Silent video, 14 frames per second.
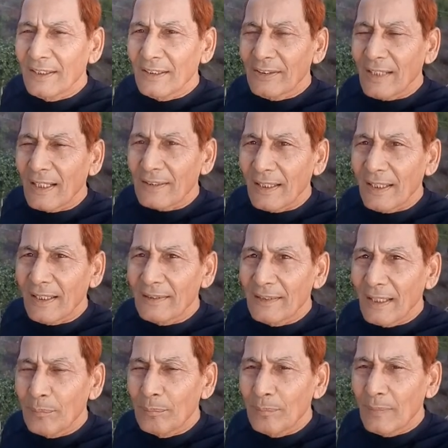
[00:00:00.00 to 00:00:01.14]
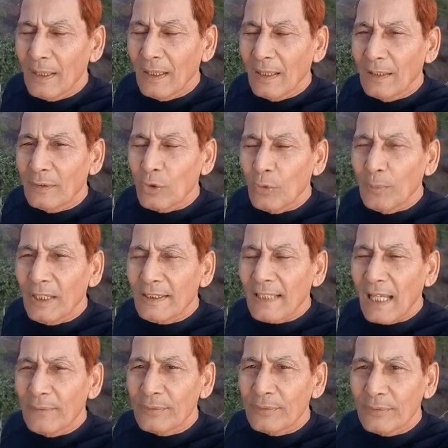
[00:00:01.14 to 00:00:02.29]
They have so many
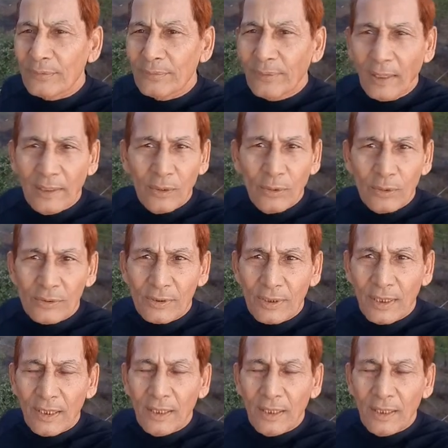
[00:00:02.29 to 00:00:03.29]
times failures.